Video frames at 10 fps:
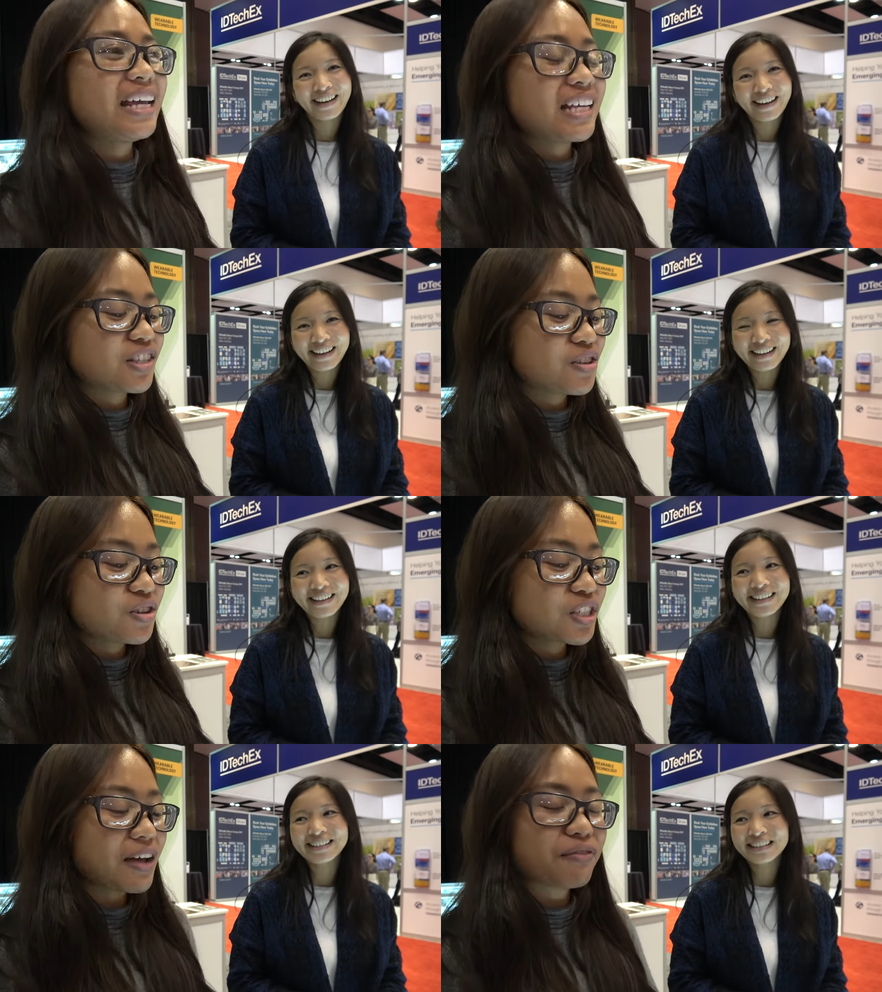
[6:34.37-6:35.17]
Speaker 1: Yeah. So
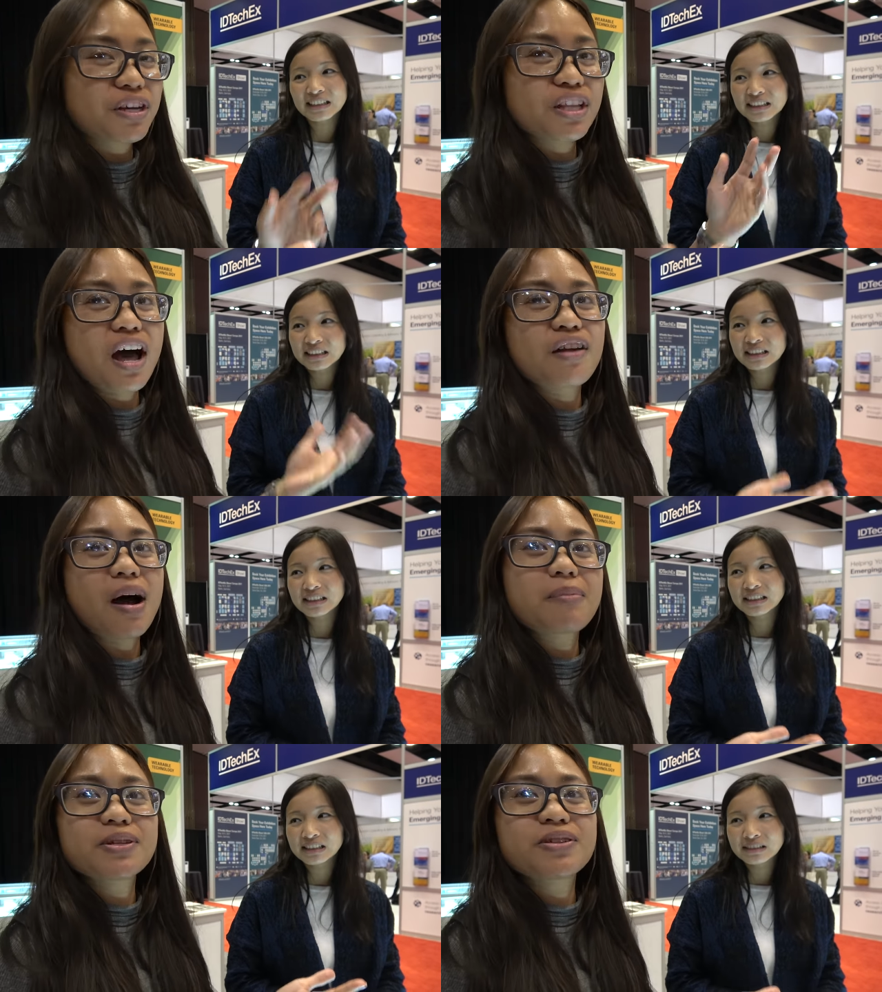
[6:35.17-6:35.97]
there's definitely a lot
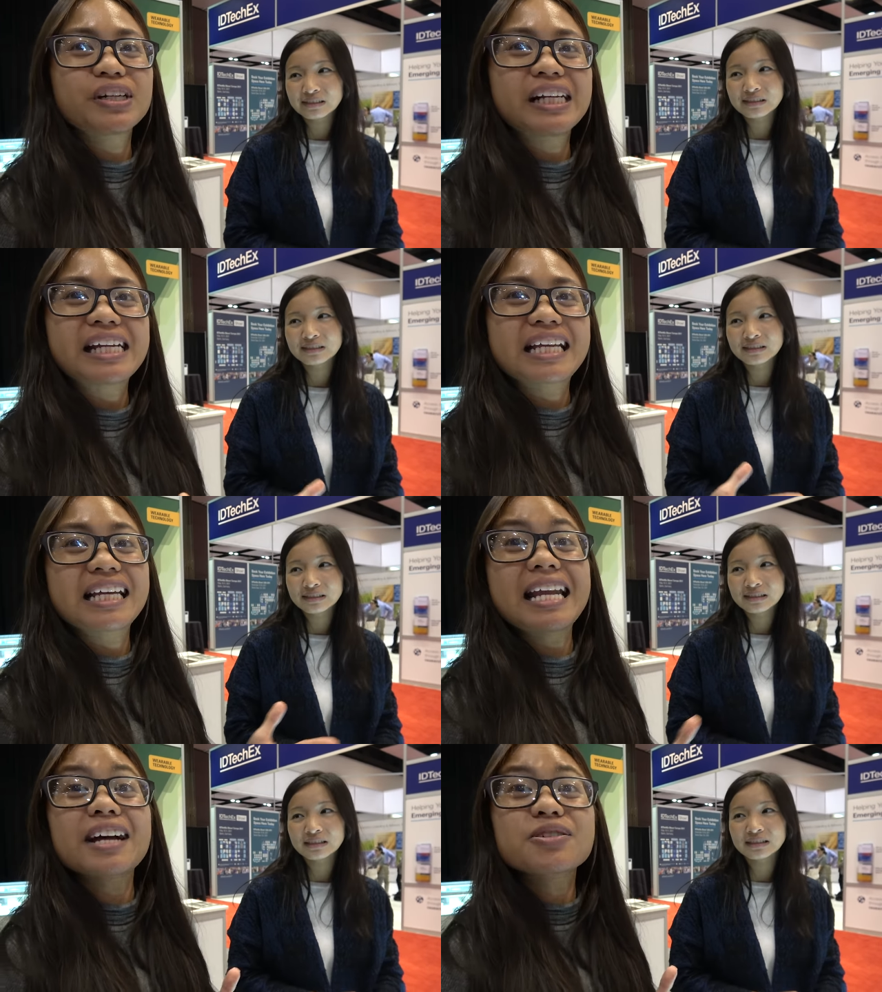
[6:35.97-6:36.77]
of opportunity
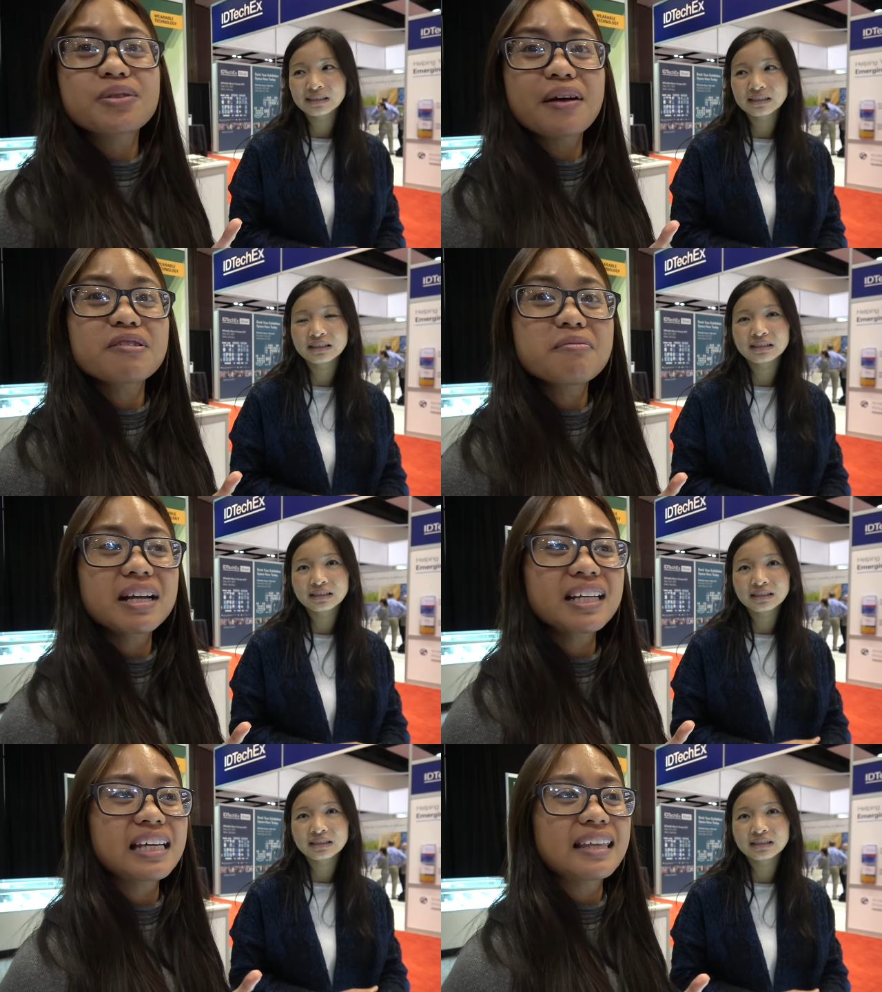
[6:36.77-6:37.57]
to connect with
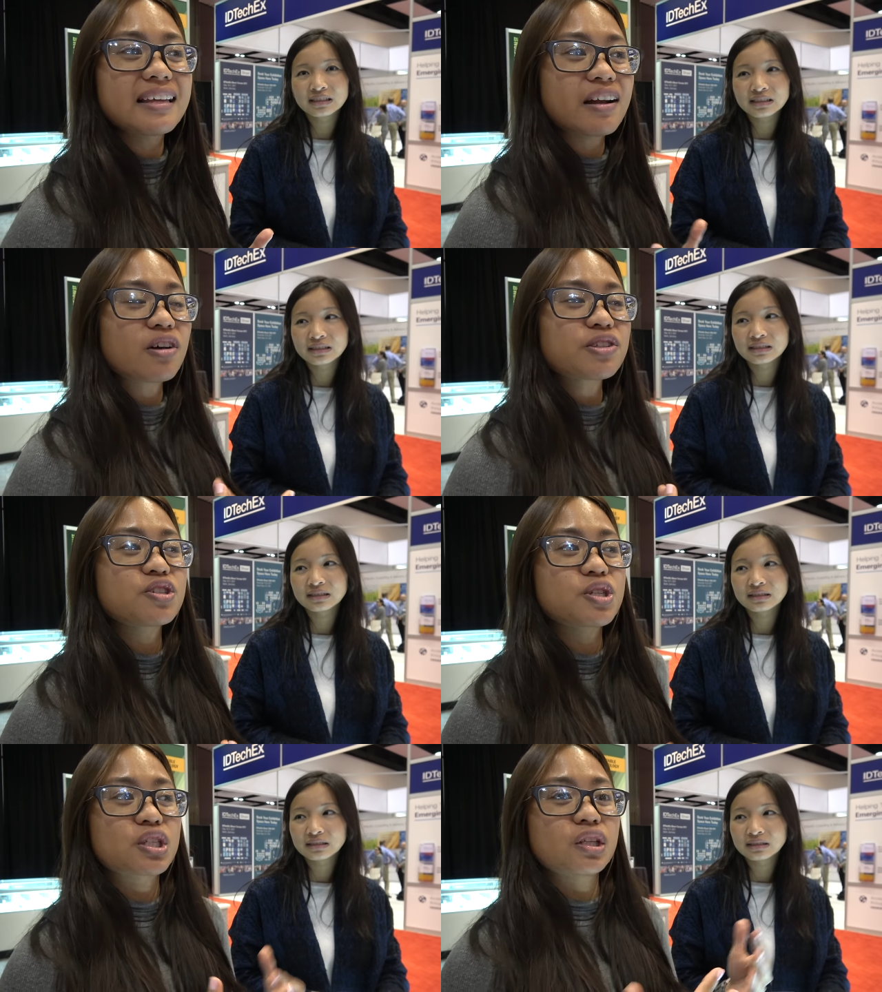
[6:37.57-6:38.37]
everybody, and then
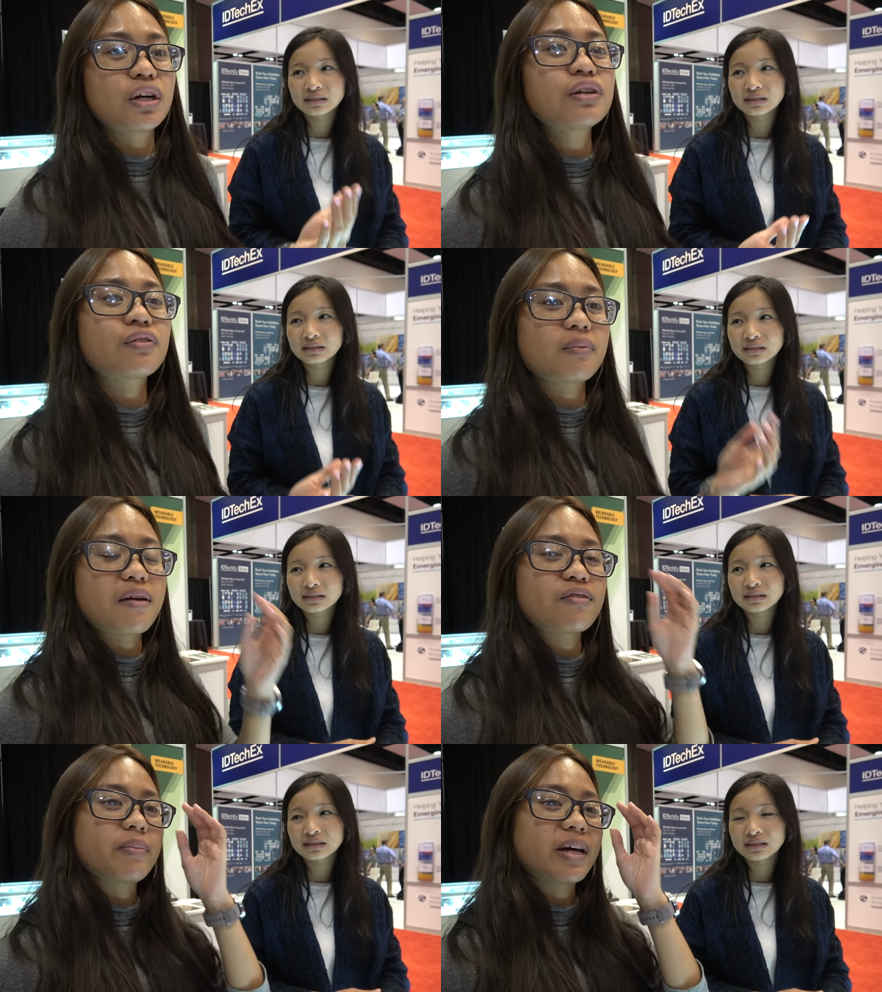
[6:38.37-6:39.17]
also just learn from
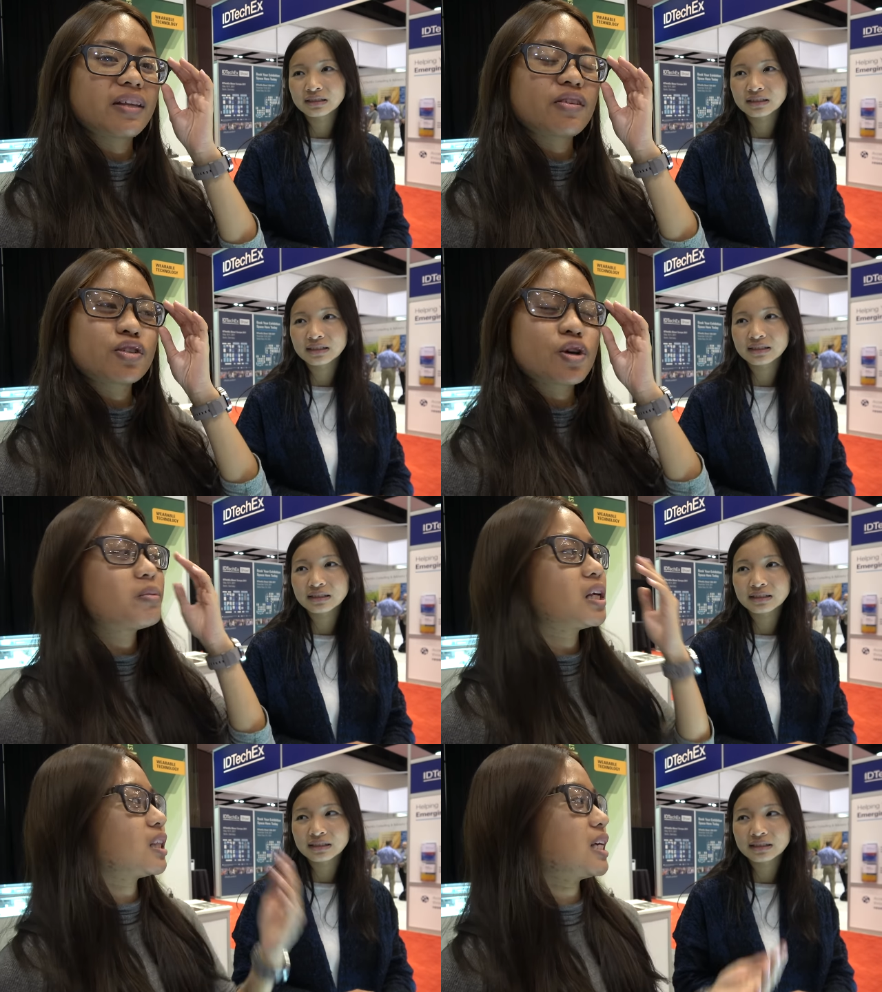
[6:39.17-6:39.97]
everybody. There's
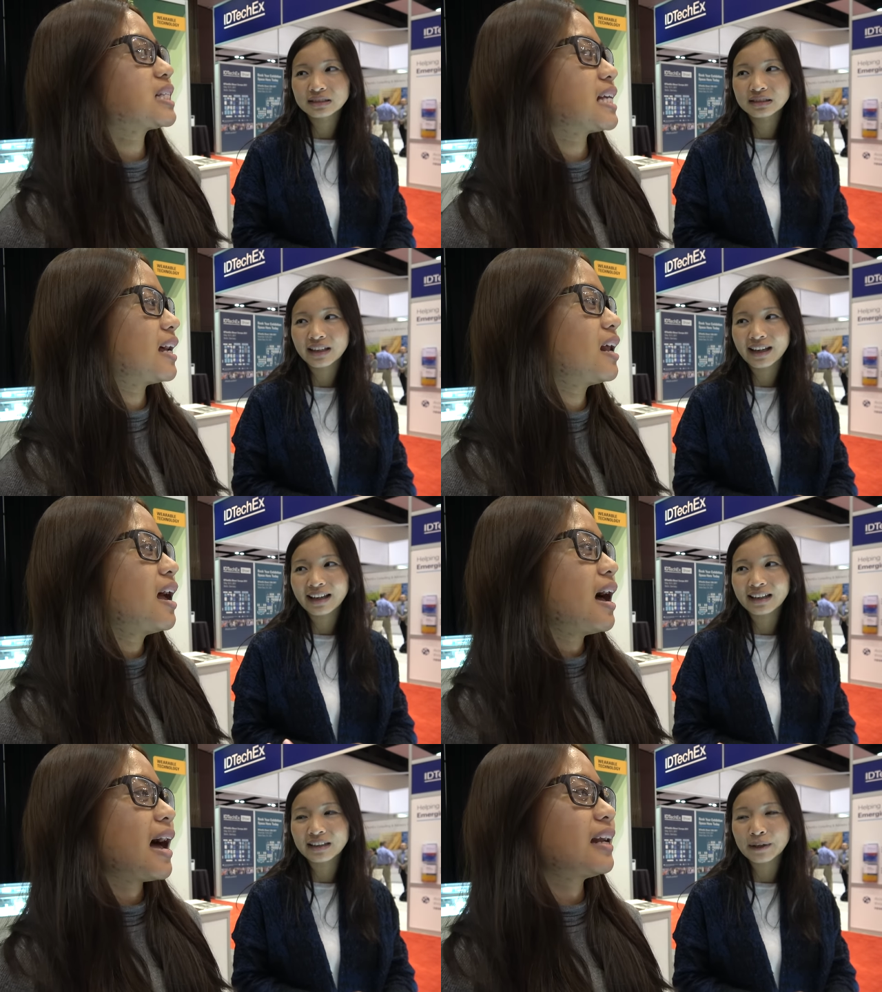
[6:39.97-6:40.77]
so many things that yeah.